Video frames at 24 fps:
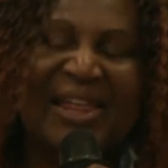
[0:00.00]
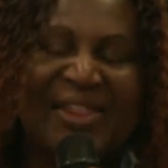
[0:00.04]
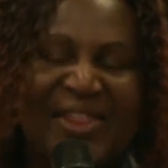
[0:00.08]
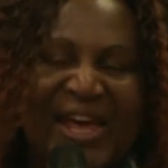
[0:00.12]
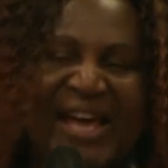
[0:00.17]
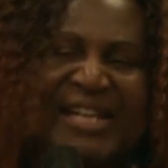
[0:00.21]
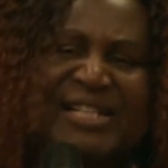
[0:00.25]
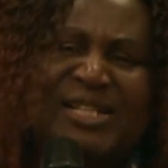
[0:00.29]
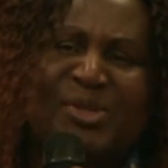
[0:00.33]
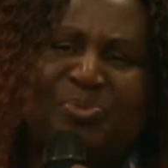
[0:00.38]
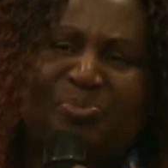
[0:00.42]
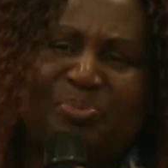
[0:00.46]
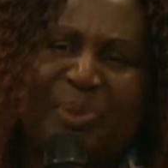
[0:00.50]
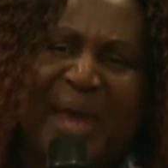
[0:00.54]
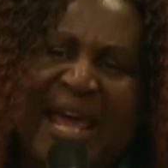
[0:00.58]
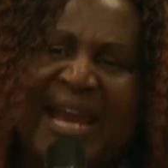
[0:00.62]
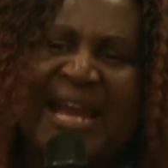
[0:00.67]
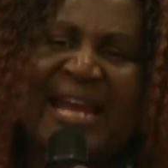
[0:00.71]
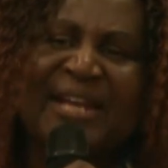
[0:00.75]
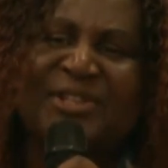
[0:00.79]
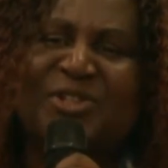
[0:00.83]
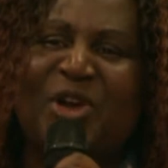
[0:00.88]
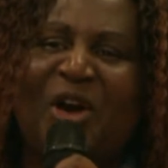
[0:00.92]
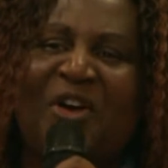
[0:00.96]
the
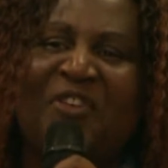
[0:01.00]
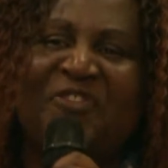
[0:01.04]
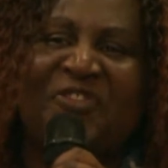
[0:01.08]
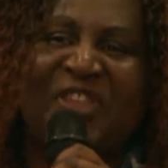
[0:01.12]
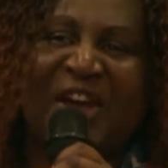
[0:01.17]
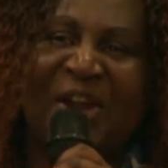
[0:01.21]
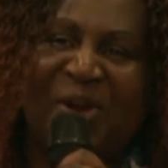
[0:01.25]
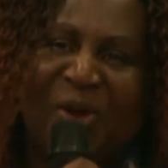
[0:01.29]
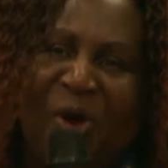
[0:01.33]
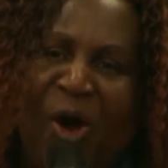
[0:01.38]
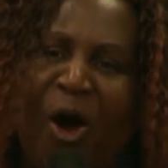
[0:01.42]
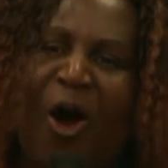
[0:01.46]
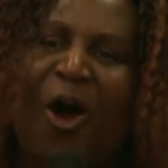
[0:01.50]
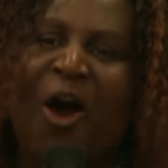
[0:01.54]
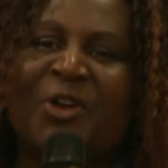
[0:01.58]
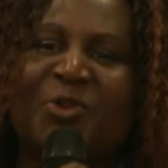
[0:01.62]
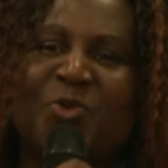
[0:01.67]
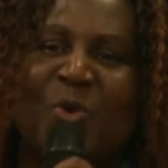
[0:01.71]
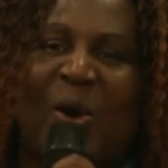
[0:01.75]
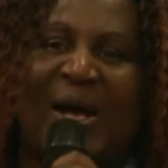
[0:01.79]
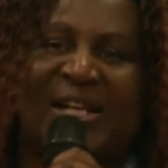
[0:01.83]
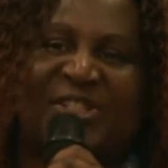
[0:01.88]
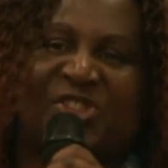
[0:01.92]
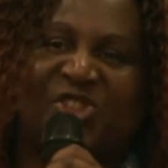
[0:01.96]
Spirit of the Lord
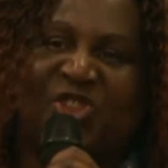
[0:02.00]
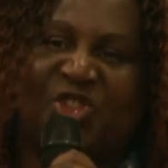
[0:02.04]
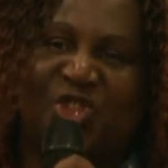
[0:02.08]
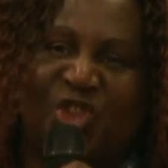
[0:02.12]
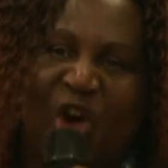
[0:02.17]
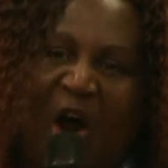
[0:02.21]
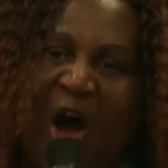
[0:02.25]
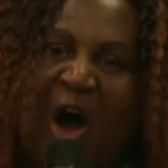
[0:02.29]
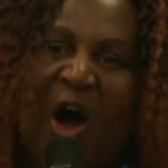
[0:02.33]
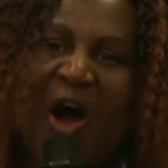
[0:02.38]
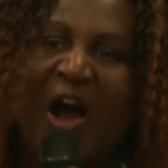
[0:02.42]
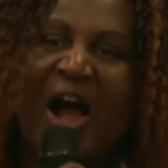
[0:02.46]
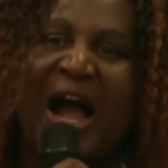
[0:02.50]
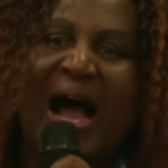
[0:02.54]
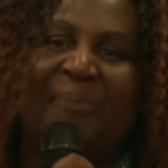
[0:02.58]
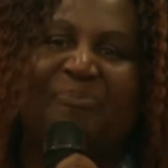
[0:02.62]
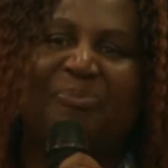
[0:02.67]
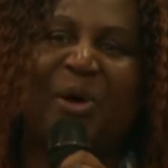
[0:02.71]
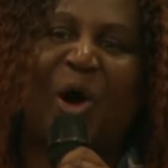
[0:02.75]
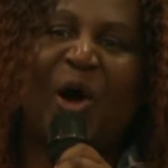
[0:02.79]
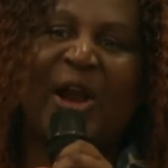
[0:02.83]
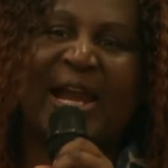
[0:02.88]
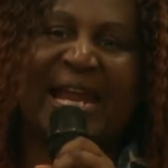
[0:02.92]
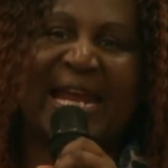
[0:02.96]
was strong
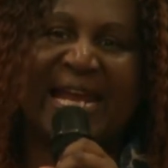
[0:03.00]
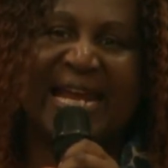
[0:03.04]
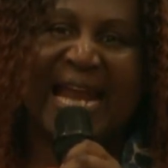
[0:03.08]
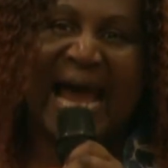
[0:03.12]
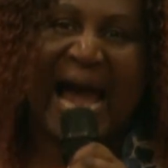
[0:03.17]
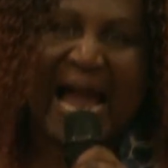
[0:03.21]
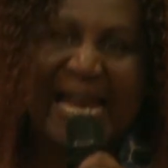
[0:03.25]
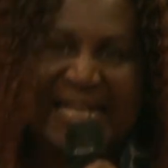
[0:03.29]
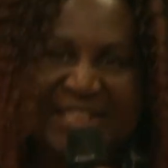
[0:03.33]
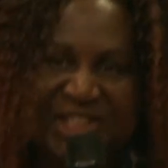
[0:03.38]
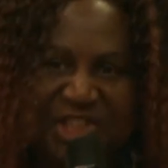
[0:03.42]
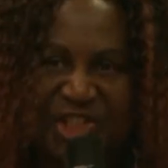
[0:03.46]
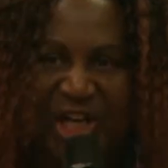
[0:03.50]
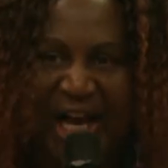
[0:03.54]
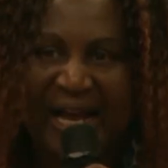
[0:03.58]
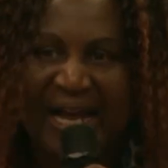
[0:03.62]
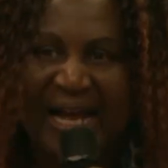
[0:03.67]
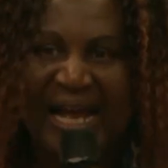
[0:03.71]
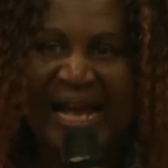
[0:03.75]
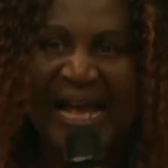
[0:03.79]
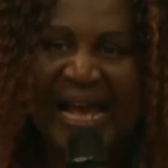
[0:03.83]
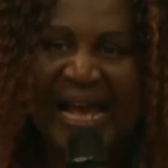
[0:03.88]
upon Elijah,